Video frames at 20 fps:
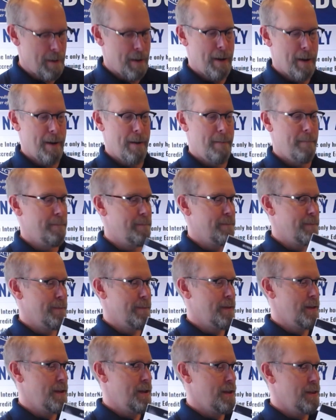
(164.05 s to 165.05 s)
Um,
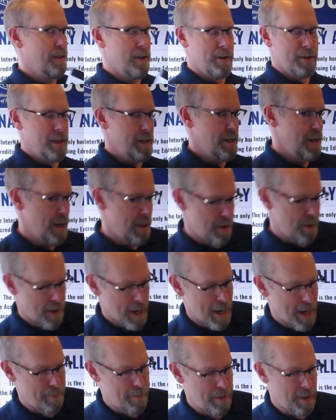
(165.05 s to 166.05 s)
there's another,
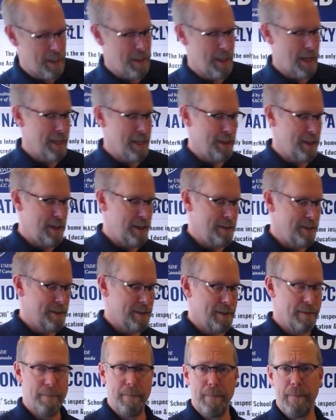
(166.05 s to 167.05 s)
I really like
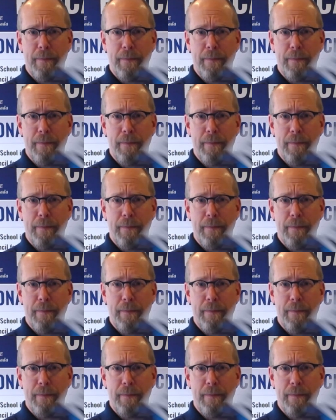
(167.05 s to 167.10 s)
this.